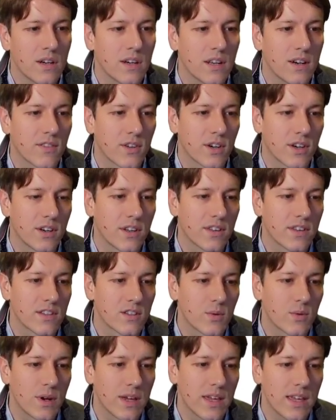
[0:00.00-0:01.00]
and I've got another
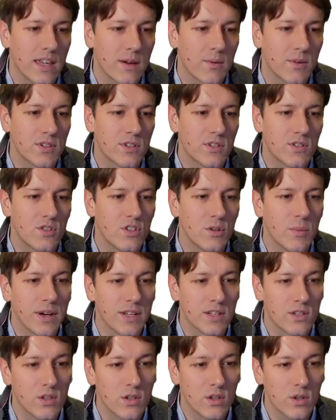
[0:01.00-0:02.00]
square here, which is 2
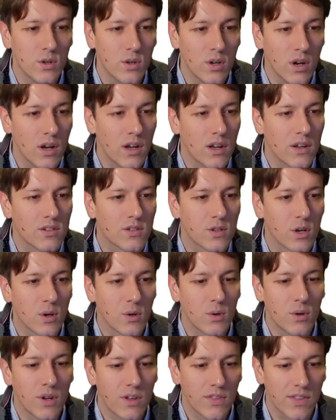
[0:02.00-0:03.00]
by 2,
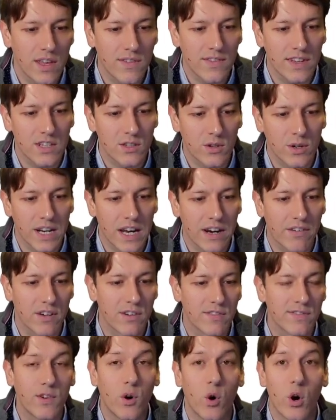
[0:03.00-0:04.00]
so they've each got
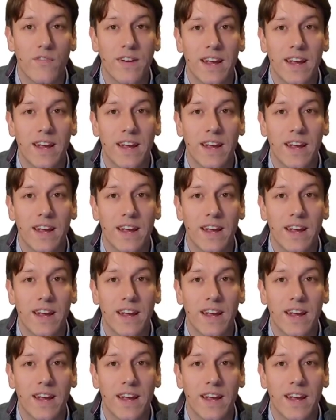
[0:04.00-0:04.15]
area 4.